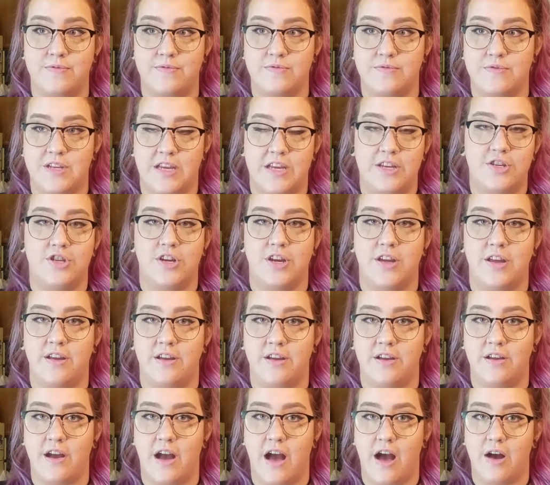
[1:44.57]

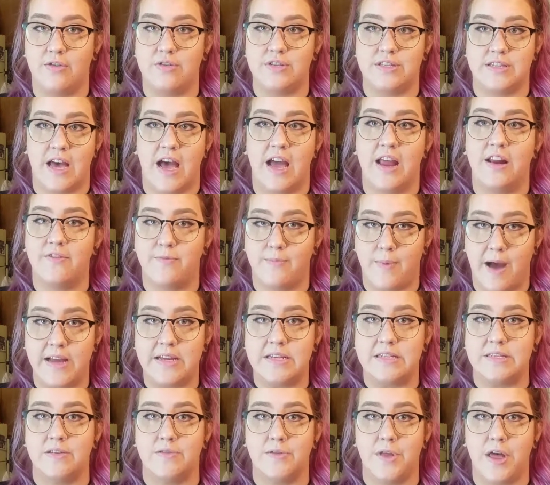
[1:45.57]
teaching outside of my
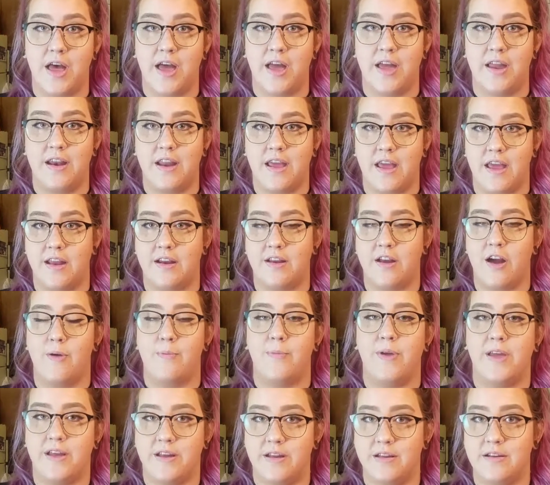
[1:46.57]
salon and
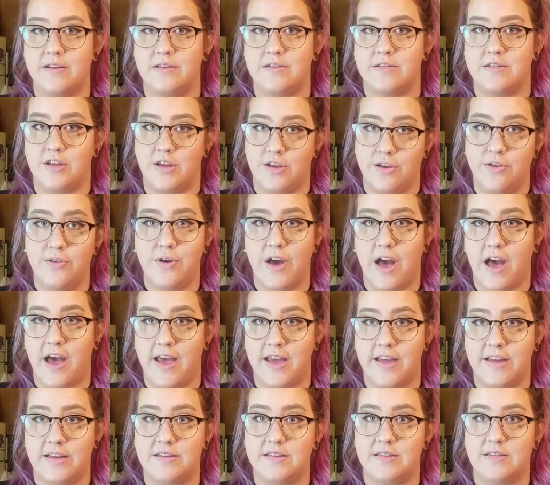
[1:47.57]
coming to you guys